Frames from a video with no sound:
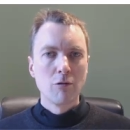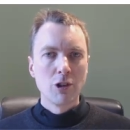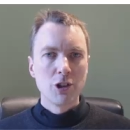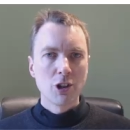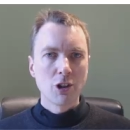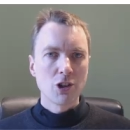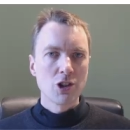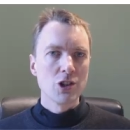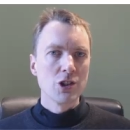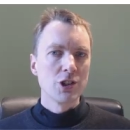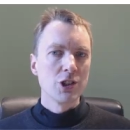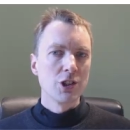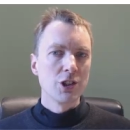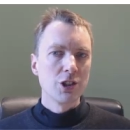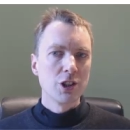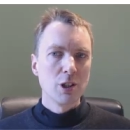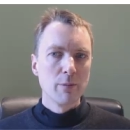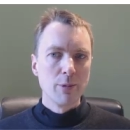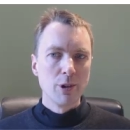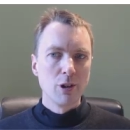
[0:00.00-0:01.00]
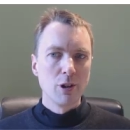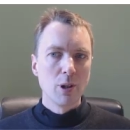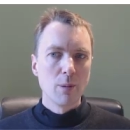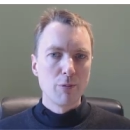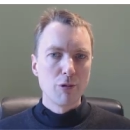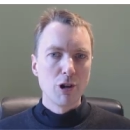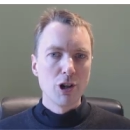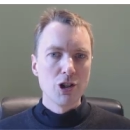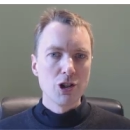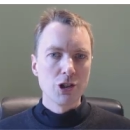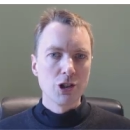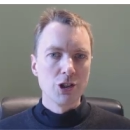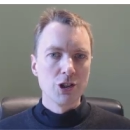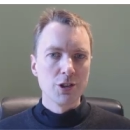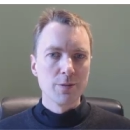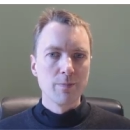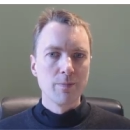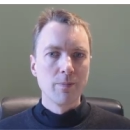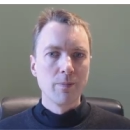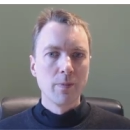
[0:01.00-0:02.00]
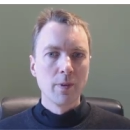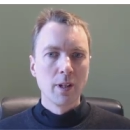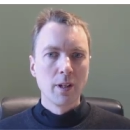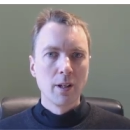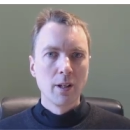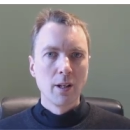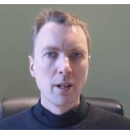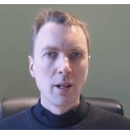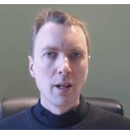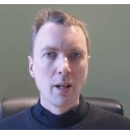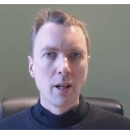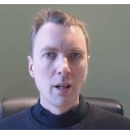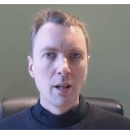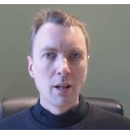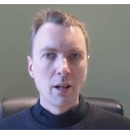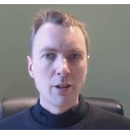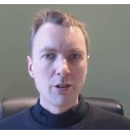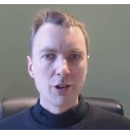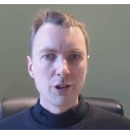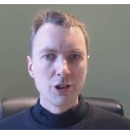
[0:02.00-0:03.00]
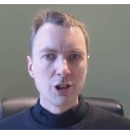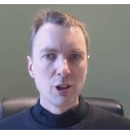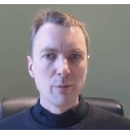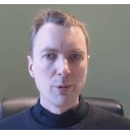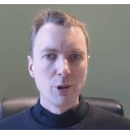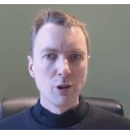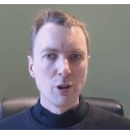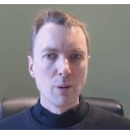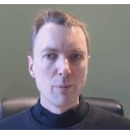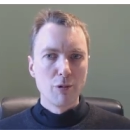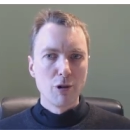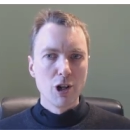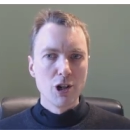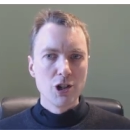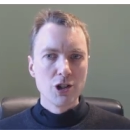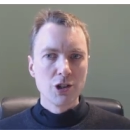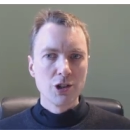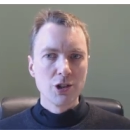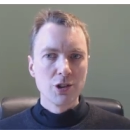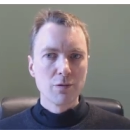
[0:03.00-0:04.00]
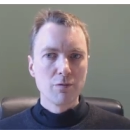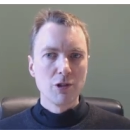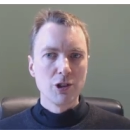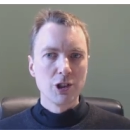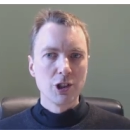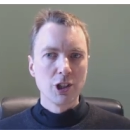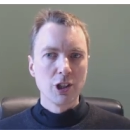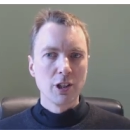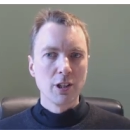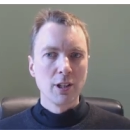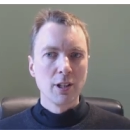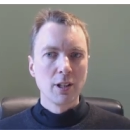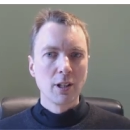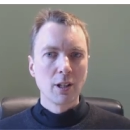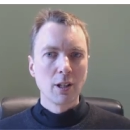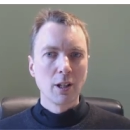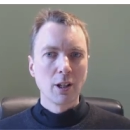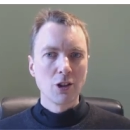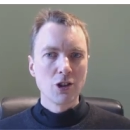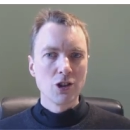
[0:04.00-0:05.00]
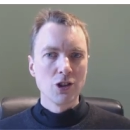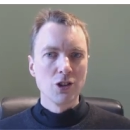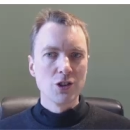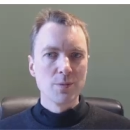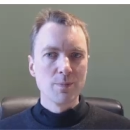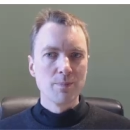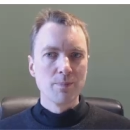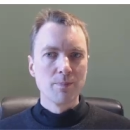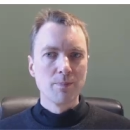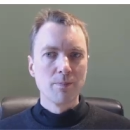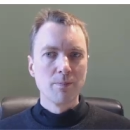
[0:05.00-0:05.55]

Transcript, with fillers: Reductions are terminal operations. Other terminal operations return collections.